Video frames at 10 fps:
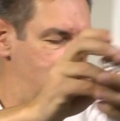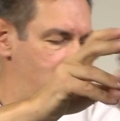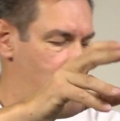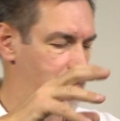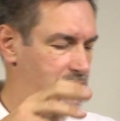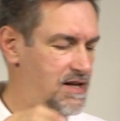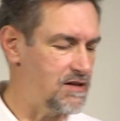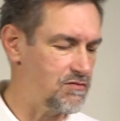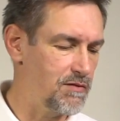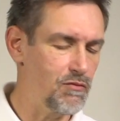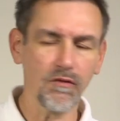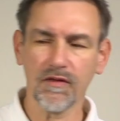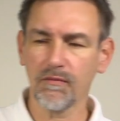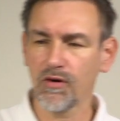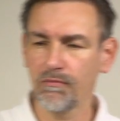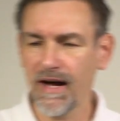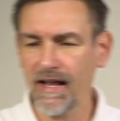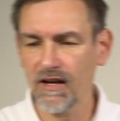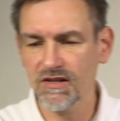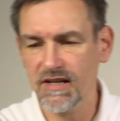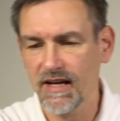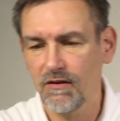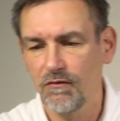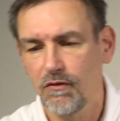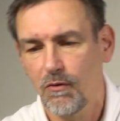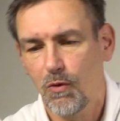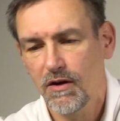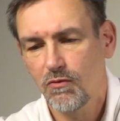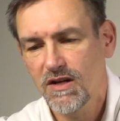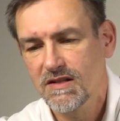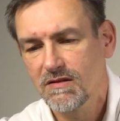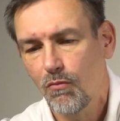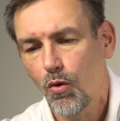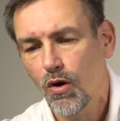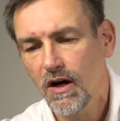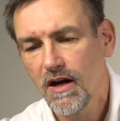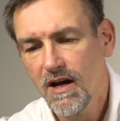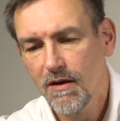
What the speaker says: So please remove the propellers, and for one reason more,